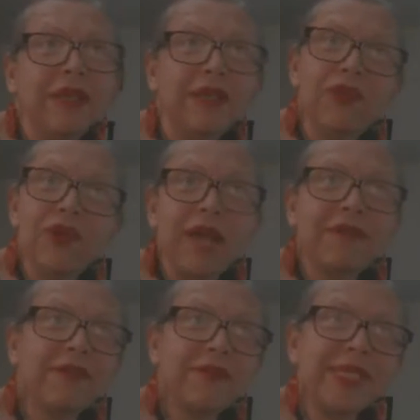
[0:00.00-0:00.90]
If you
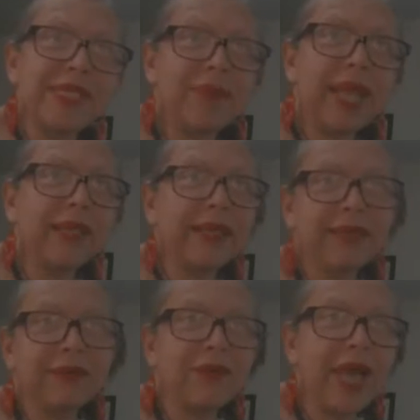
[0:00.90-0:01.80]
have a misspelling
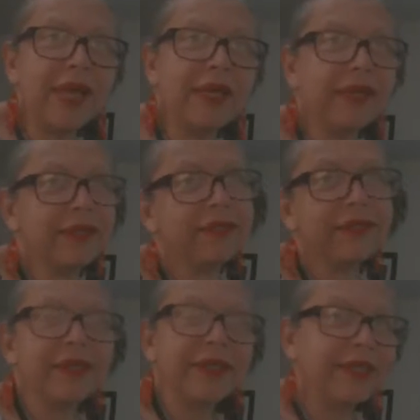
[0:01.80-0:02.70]
in a writing,
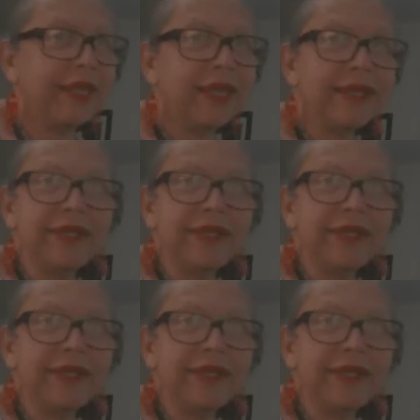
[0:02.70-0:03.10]
then